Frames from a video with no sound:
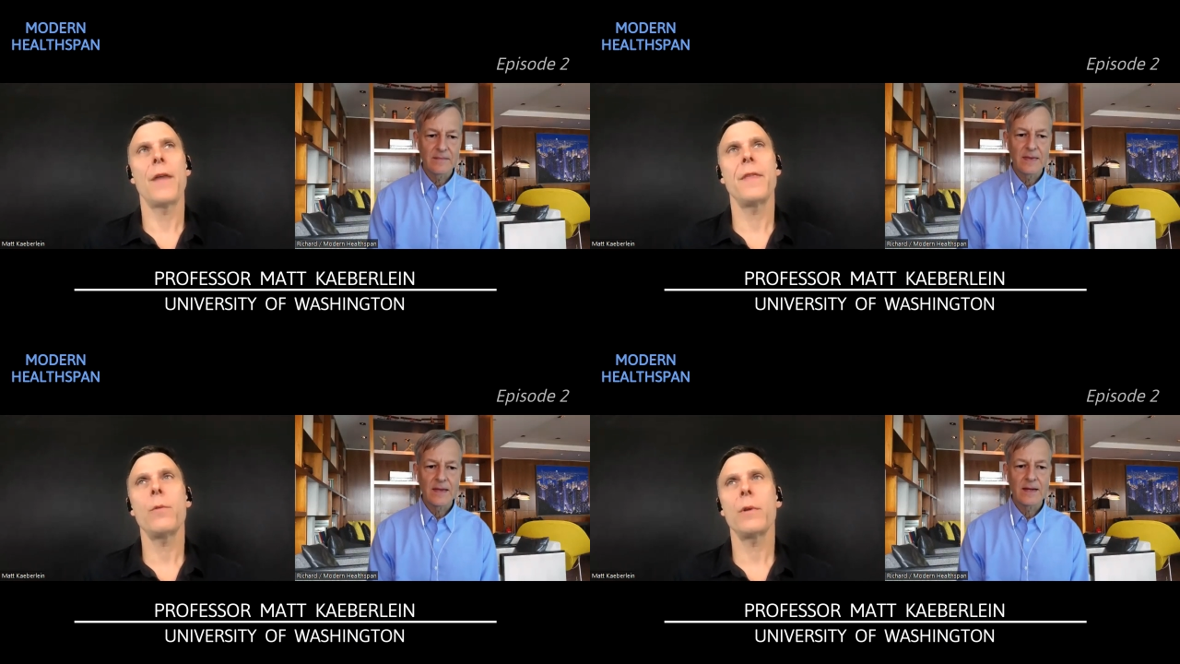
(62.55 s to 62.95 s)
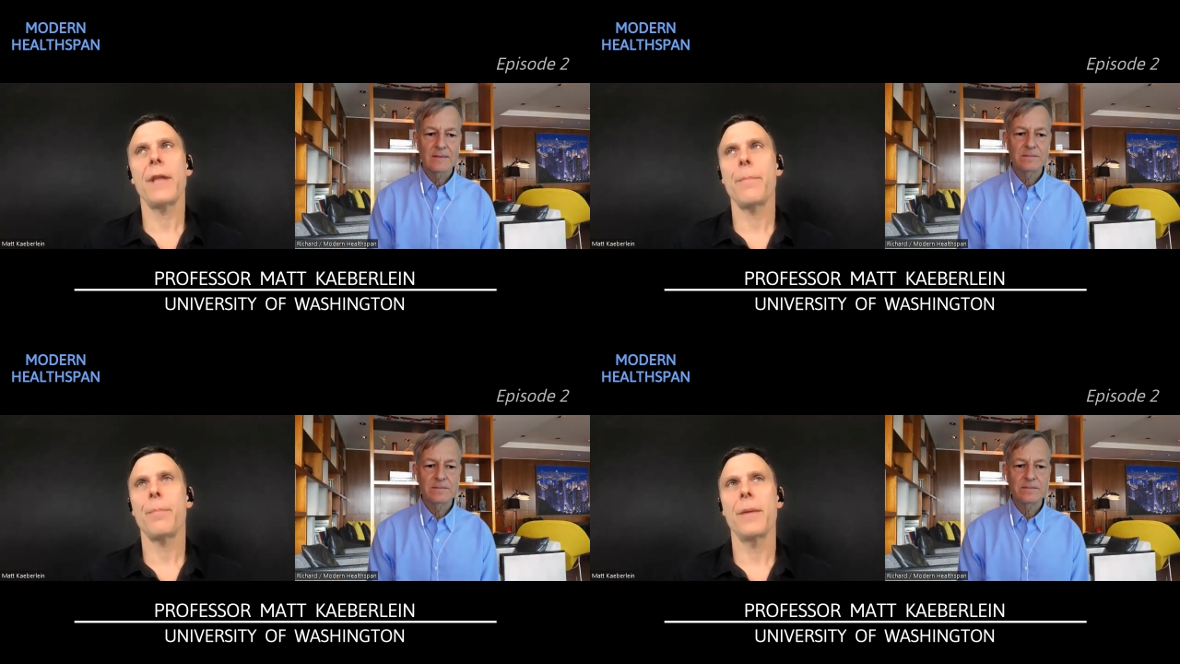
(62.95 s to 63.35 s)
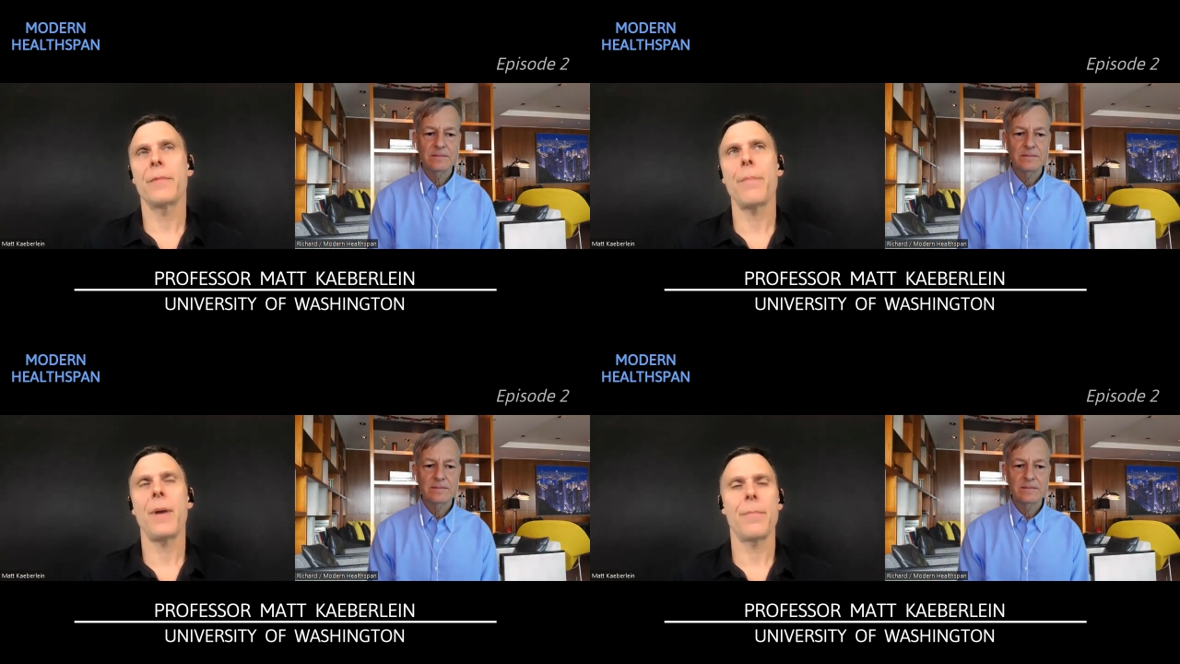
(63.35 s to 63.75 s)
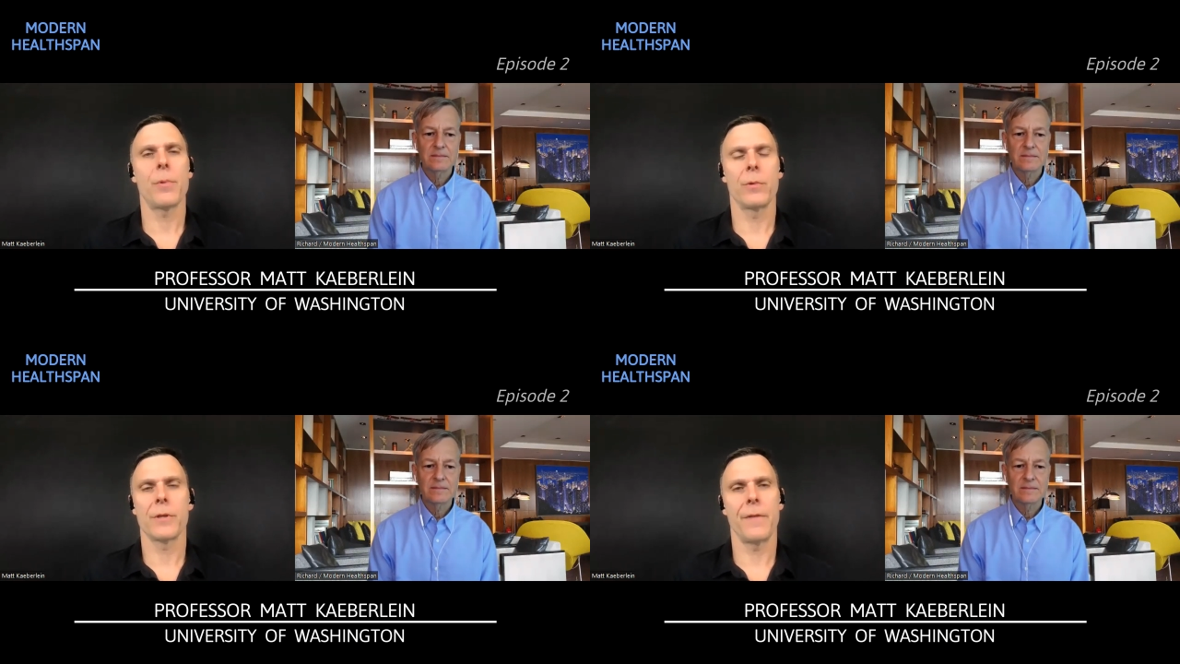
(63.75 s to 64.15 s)
Speaker 1: i think what that paper that
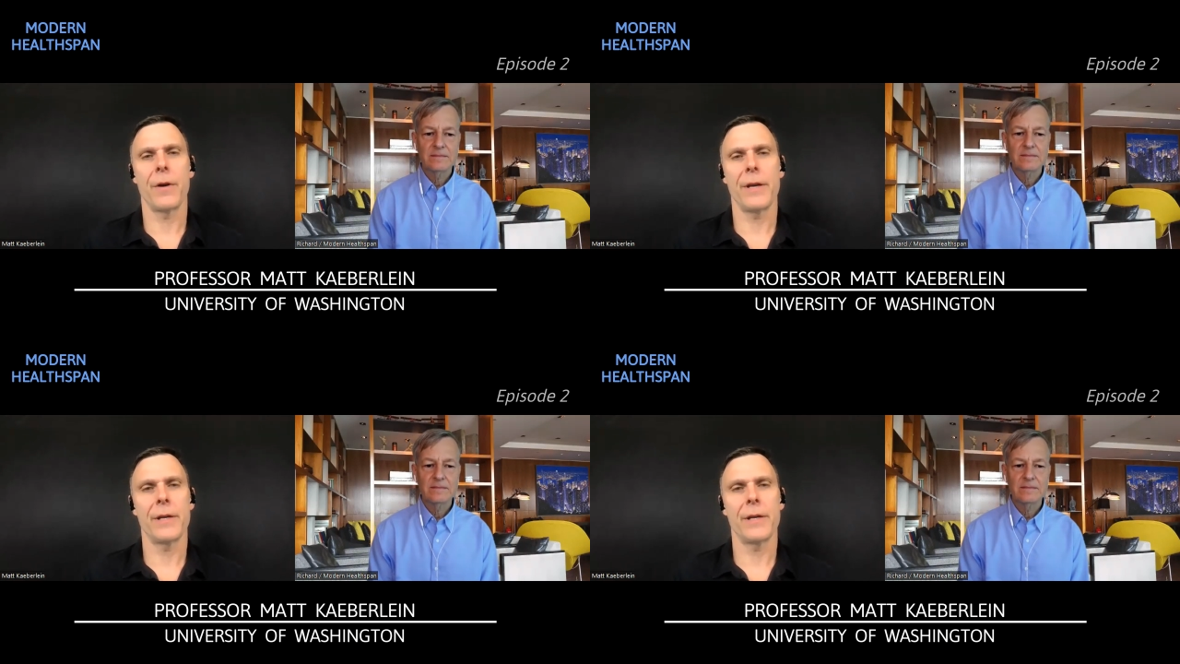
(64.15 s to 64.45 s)
paper was a very